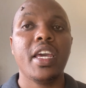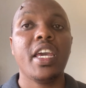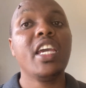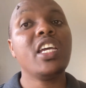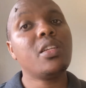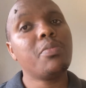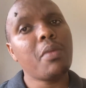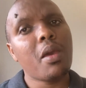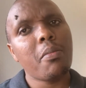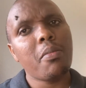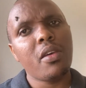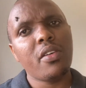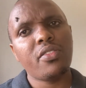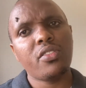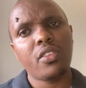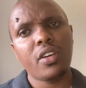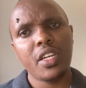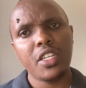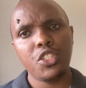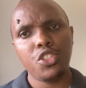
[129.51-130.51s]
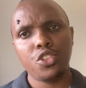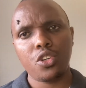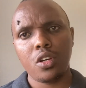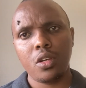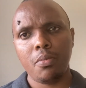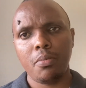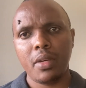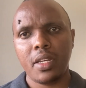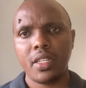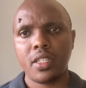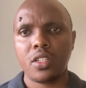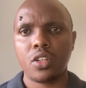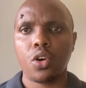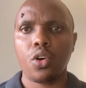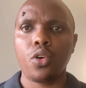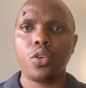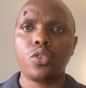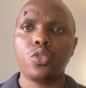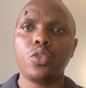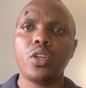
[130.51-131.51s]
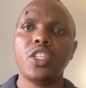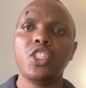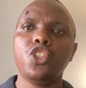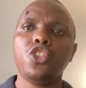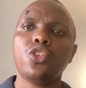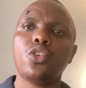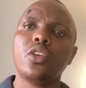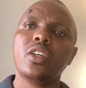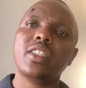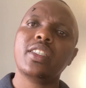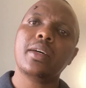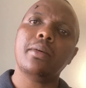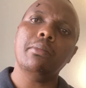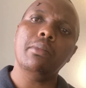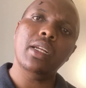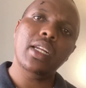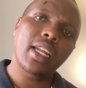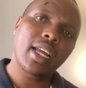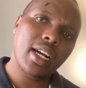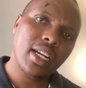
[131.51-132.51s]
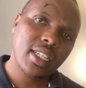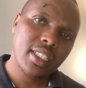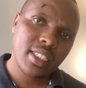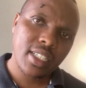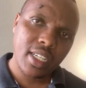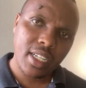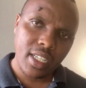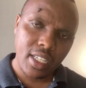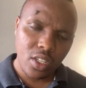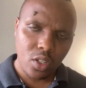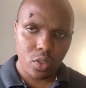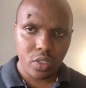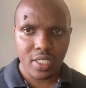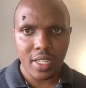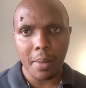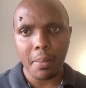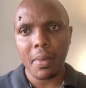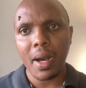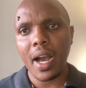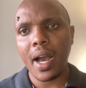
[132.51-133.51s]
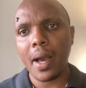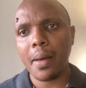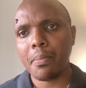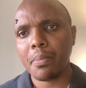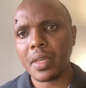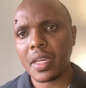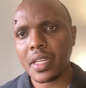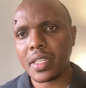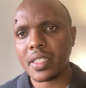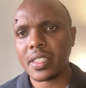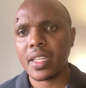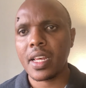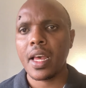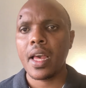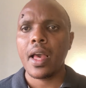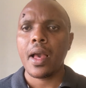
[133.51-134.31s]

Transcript: it may be for enjoyment or to enjoy some luxury or some ambience,